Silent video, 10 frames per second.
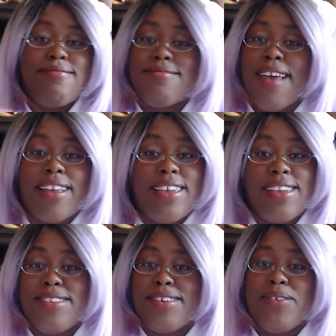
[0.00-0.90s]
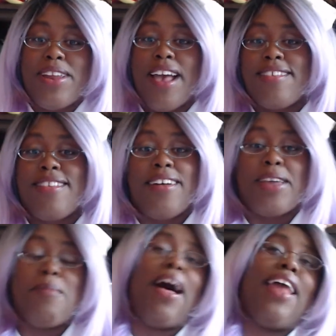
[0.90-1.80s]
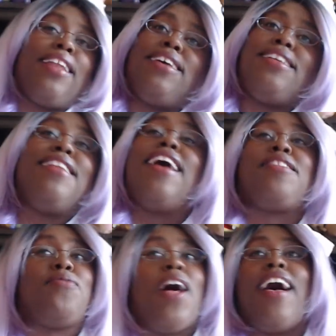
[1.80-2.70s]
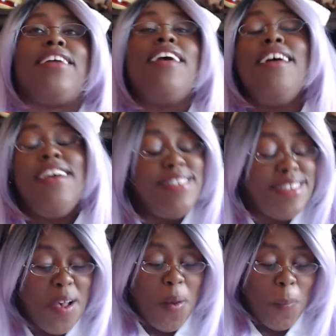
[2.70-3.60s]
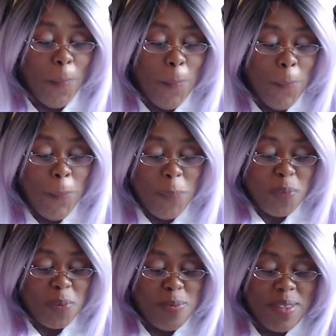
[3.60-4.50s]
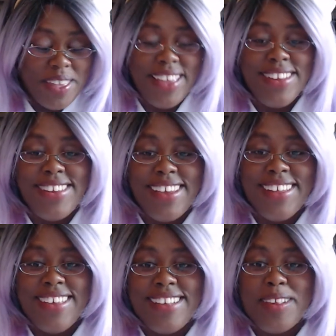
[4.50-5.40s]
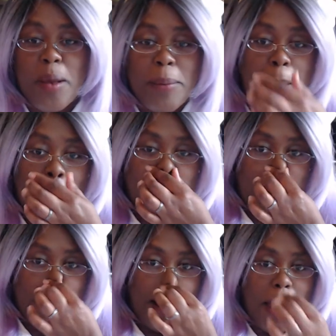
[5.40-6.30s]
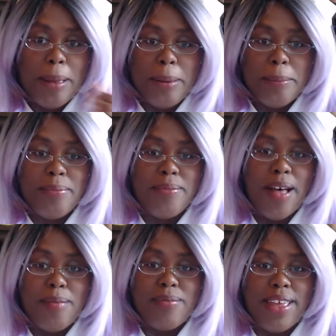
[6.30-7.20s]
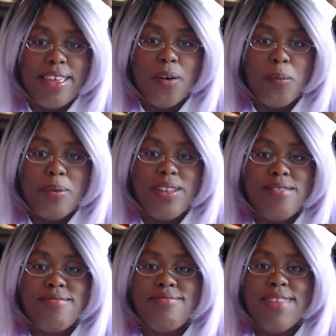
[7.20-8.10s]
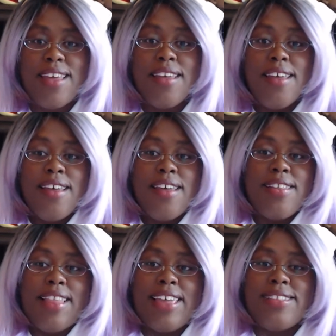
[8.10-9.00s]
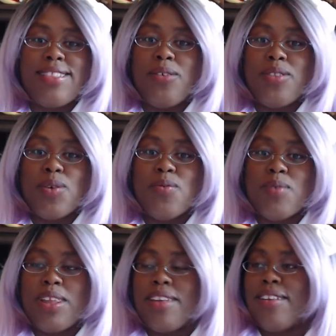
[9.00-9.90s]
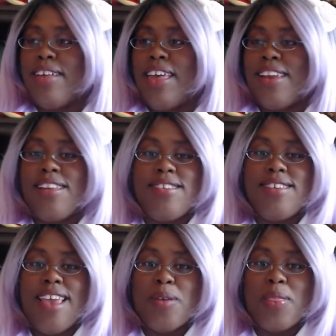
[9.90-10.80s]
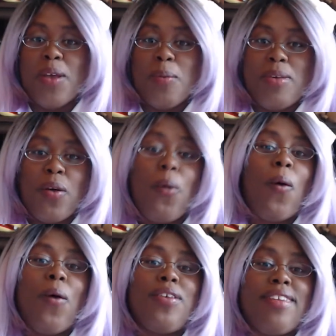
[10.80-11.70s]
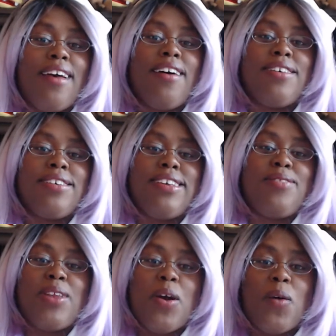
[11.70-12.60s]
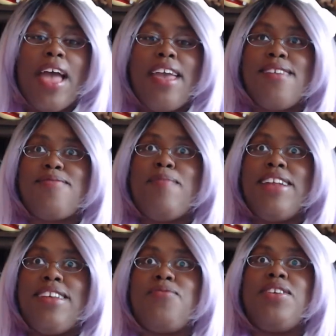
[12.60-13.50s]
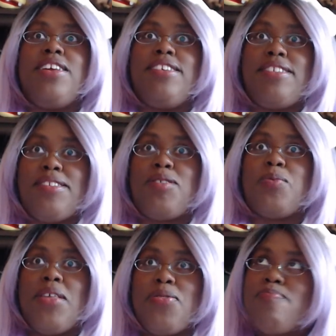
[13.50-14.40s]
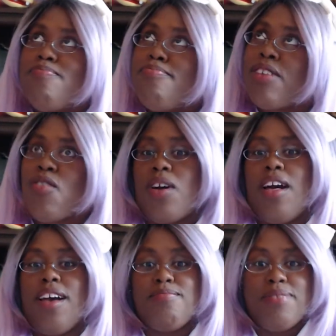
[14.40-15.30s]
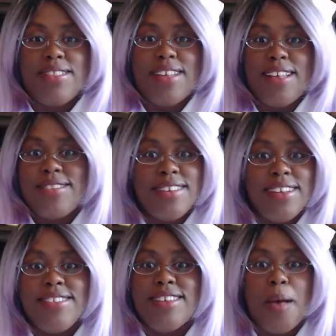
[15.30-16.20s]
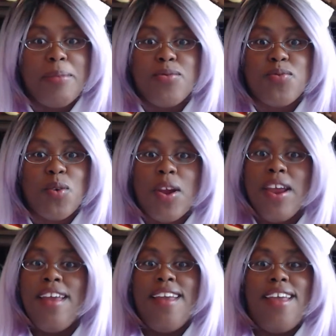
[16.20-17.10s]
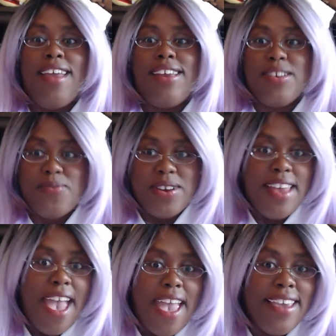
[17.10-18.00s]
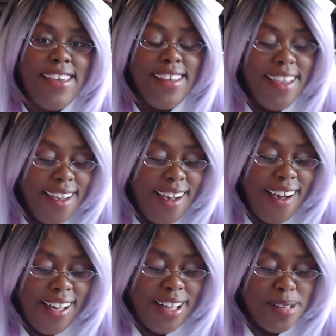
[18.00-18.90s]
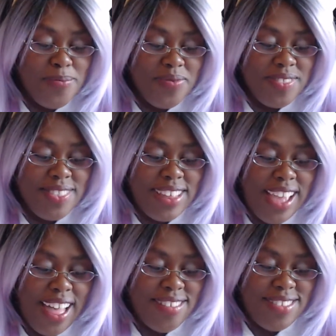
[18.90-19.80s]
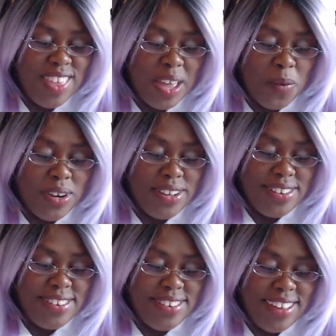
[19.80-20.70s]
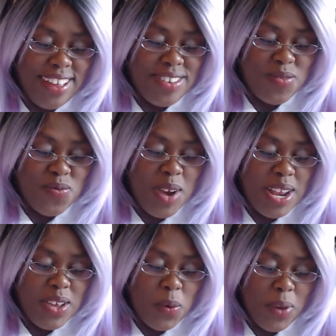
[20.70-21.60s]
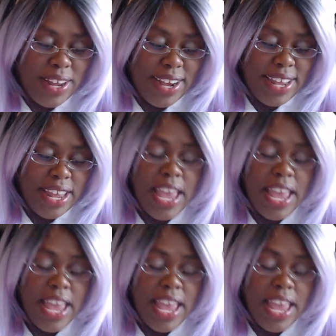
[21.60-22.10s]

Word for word: I can't do it. I suck at modeling, and that's fine. So, but, yeah, that's coming up, and I'm, I'm, like, hoping that, like, they'll do really good and everything will be cool. So, even though I have my definite issues with MetroCon, but that's a topic for a different day. Um, the other thing I want to discuss really quickly,